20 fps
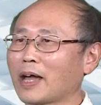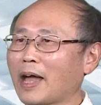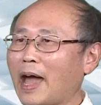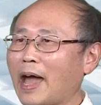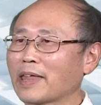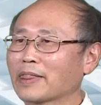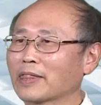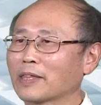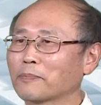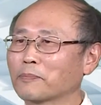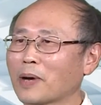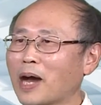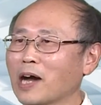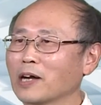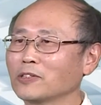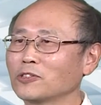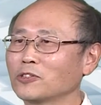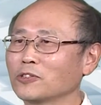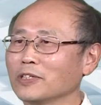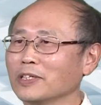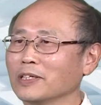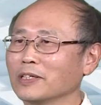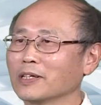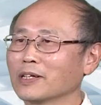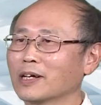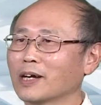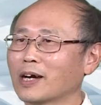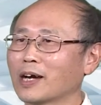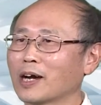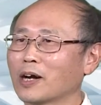at the boundary
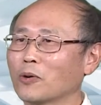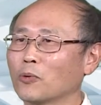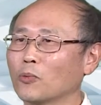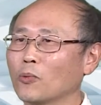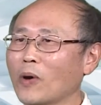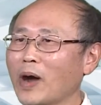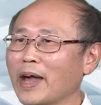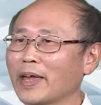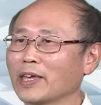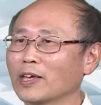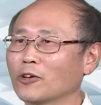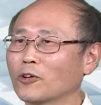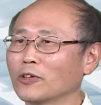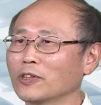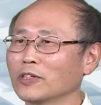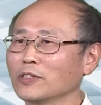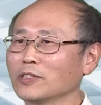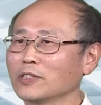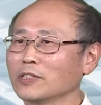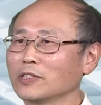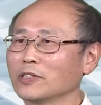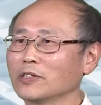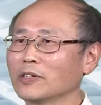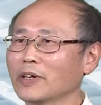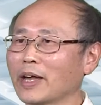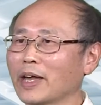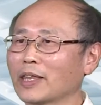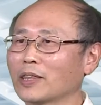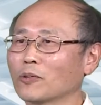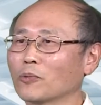y equal to 0
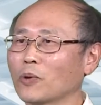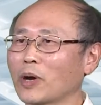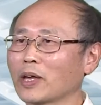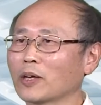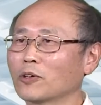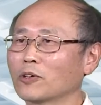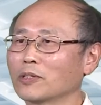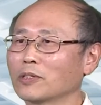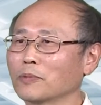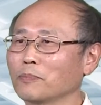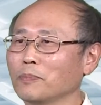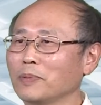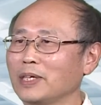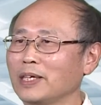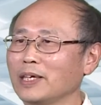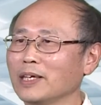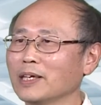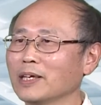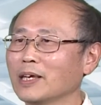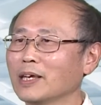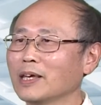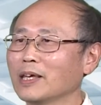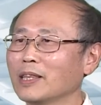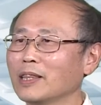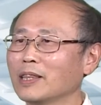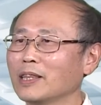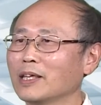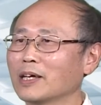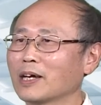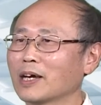and y equal to b,
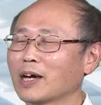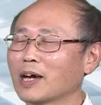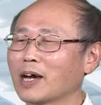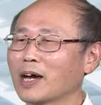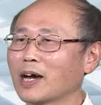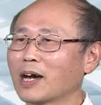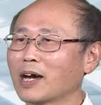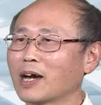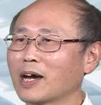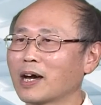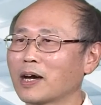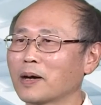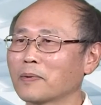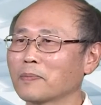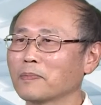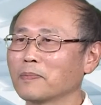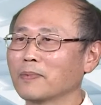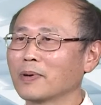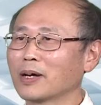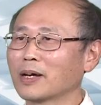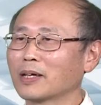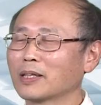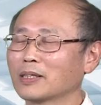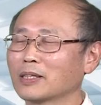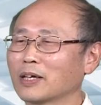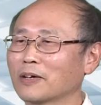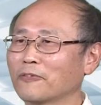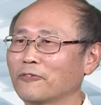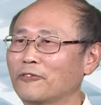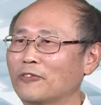the
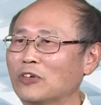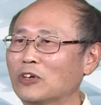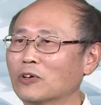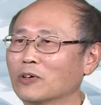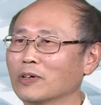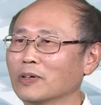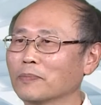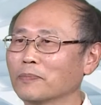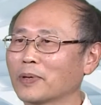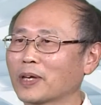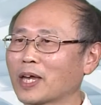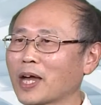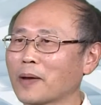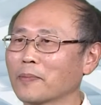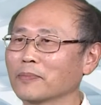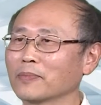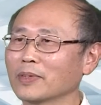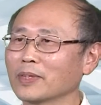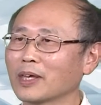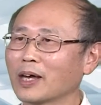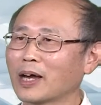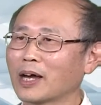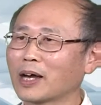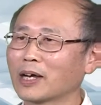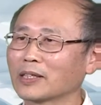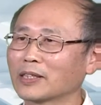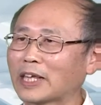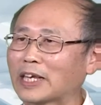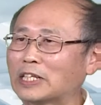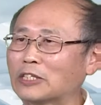field become
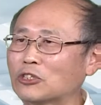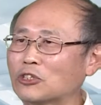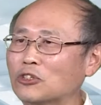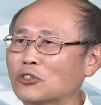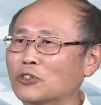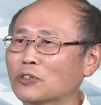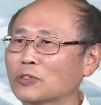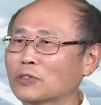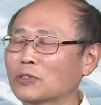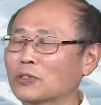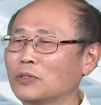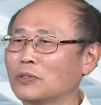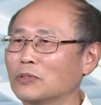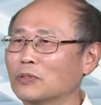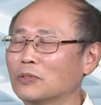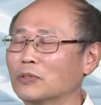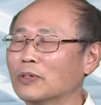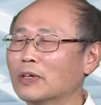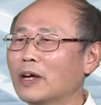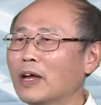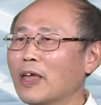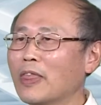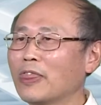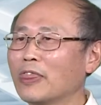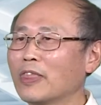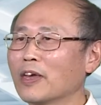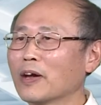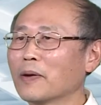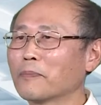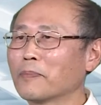tangential to
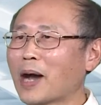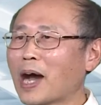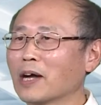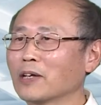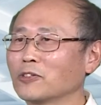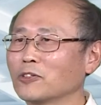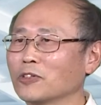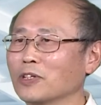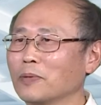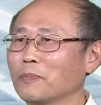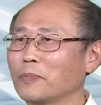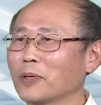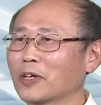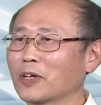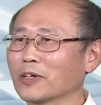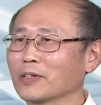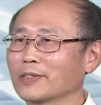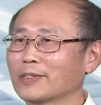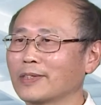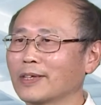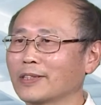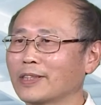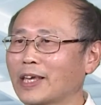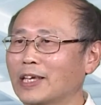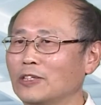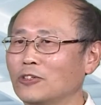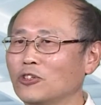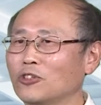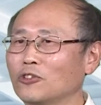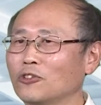the boundary, because the
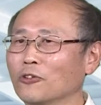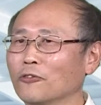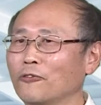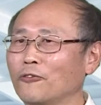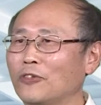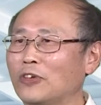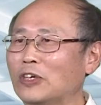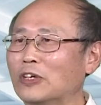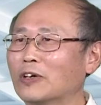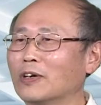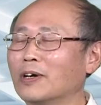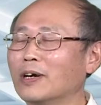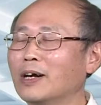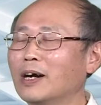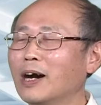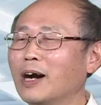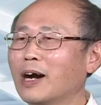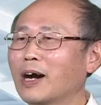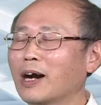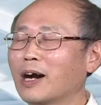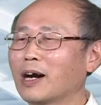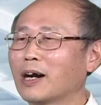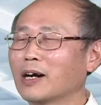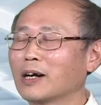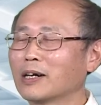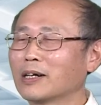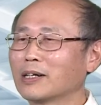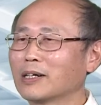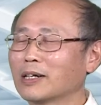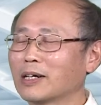tangential field
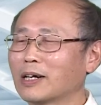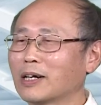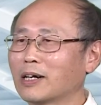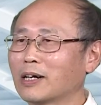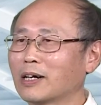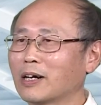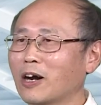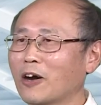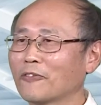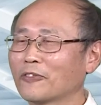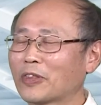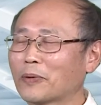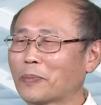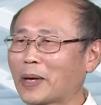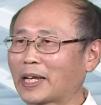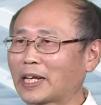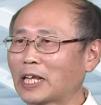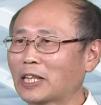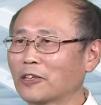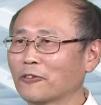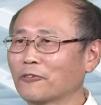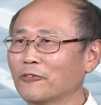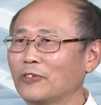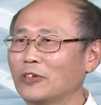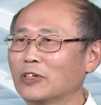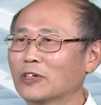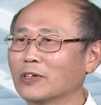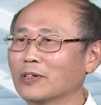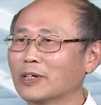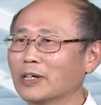of the magnetic
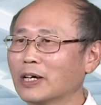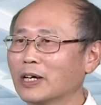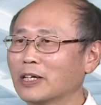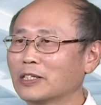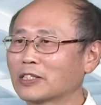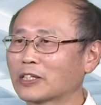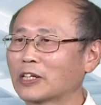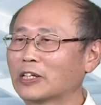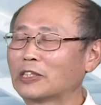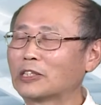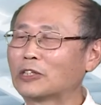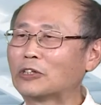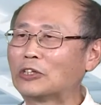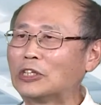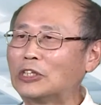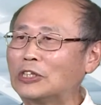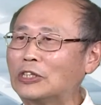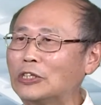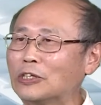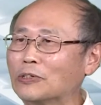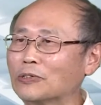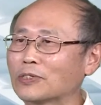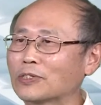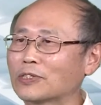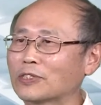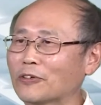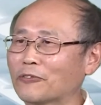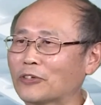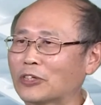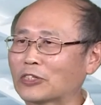field is going to induce
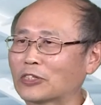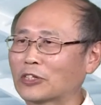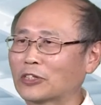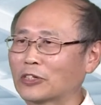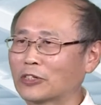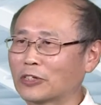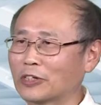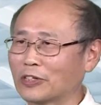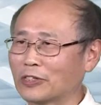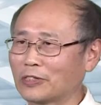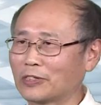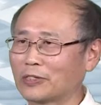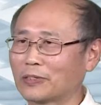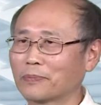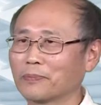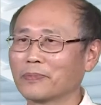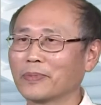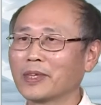surface current.